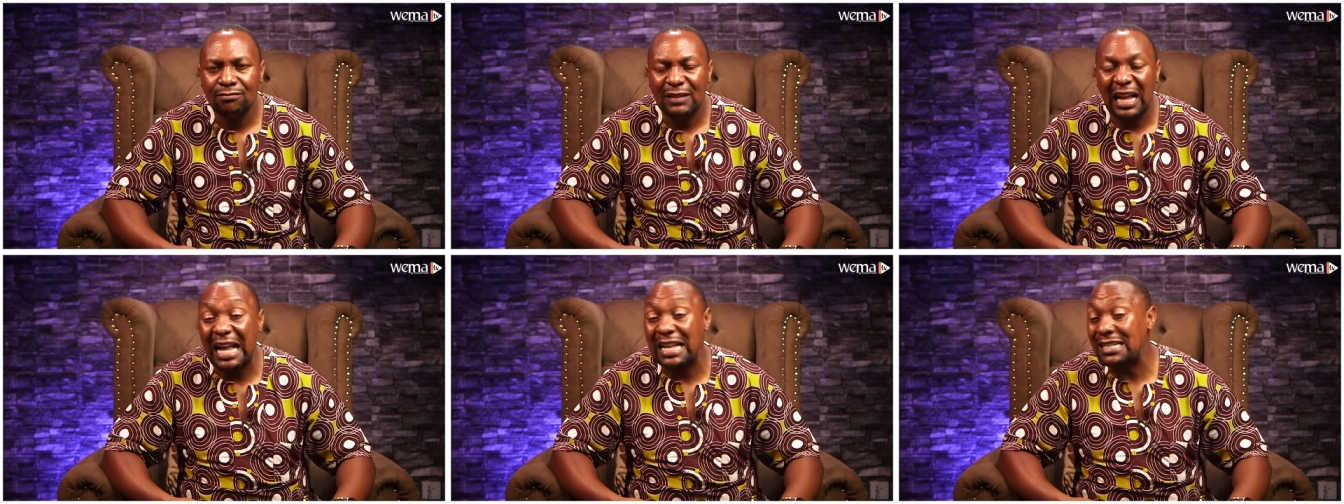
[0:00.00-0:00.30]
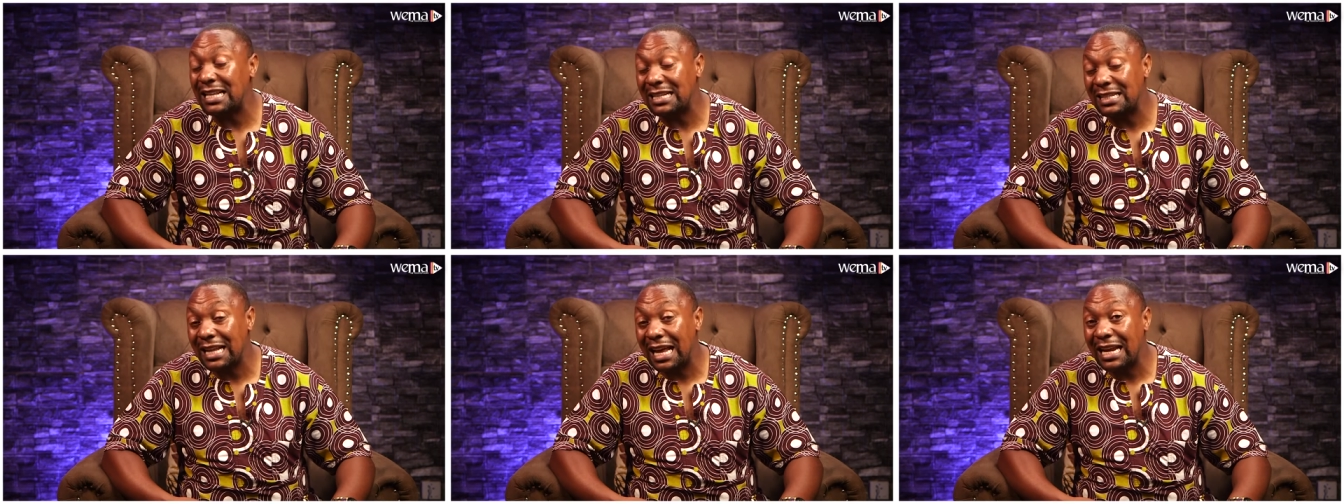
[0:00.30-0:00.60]

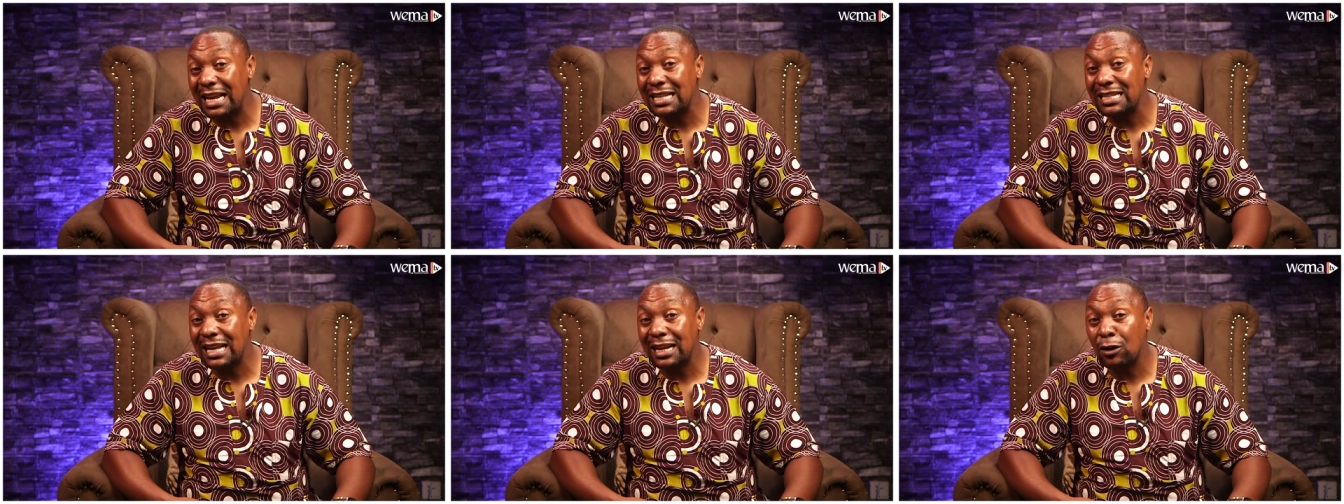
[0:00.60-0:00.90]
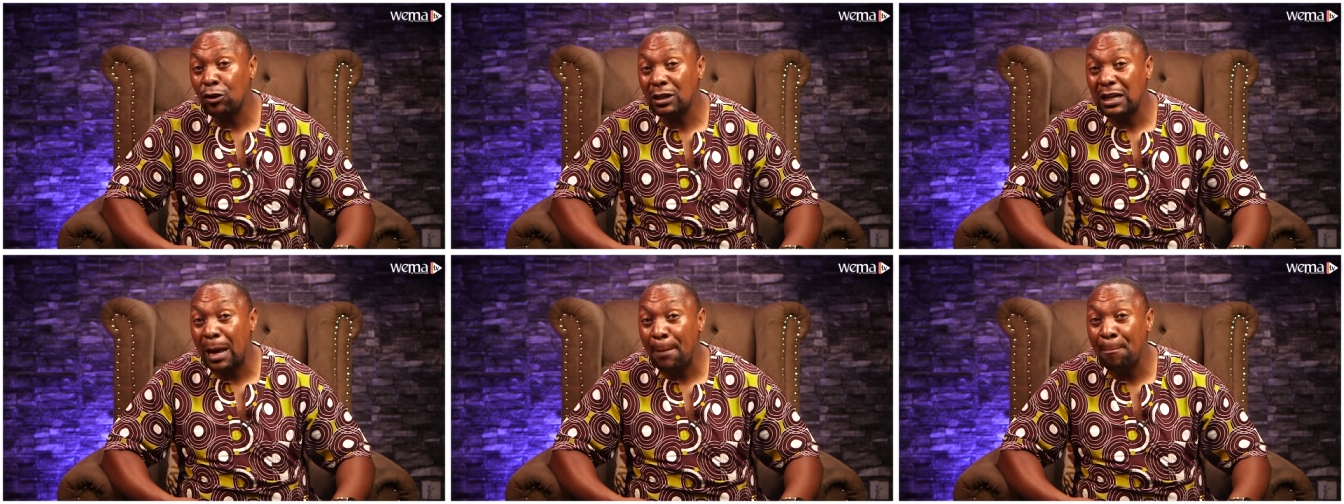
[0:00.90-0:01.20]
As a son, as a
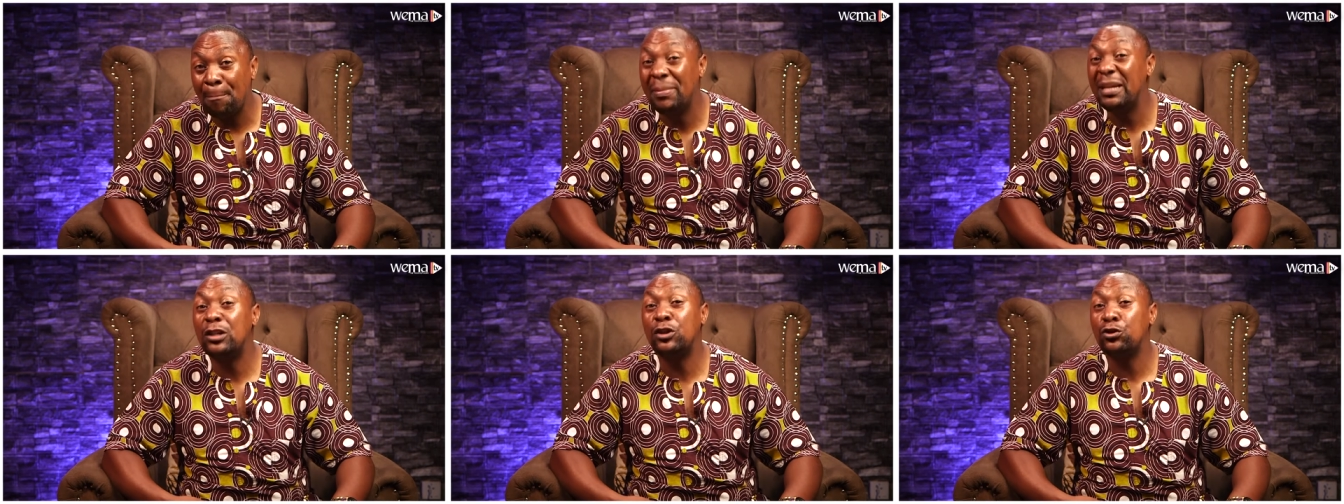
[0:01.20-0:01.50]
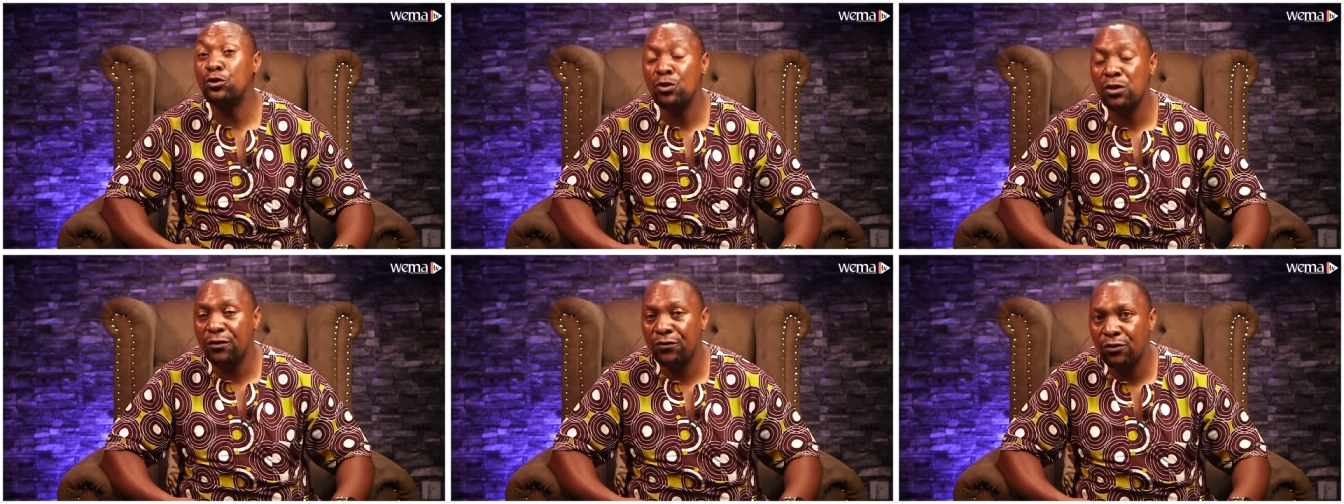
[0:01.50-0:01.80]
daughter, be
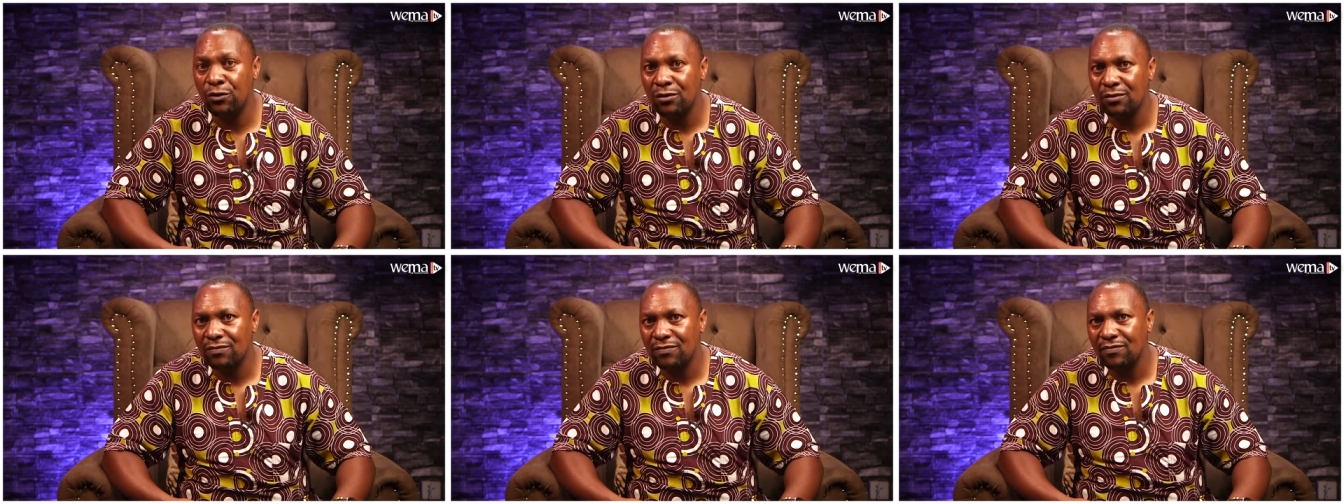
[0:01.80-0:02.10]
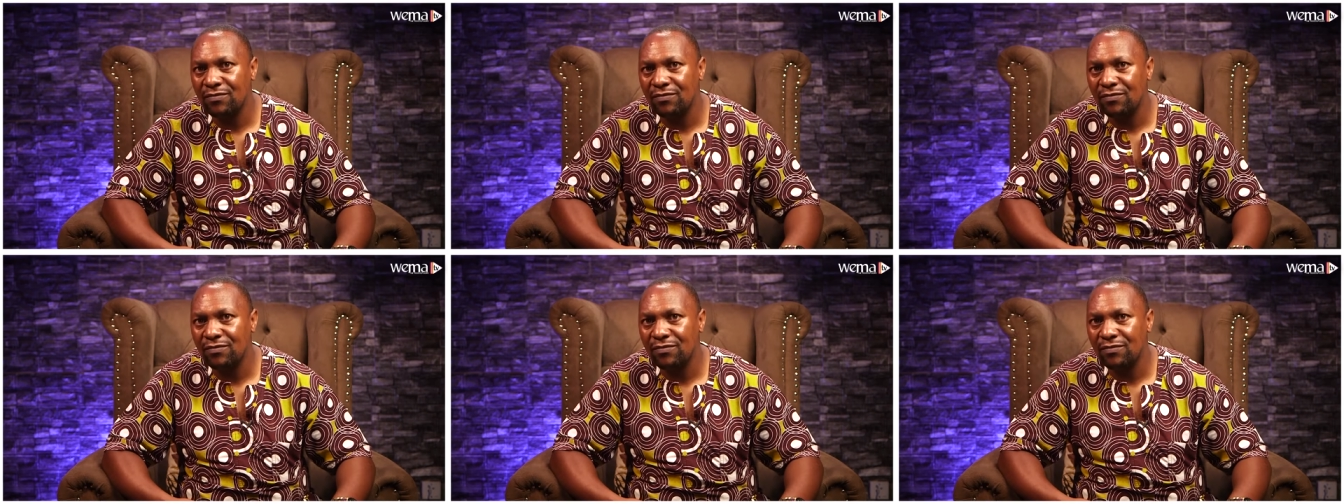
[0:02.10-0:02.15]
truthful.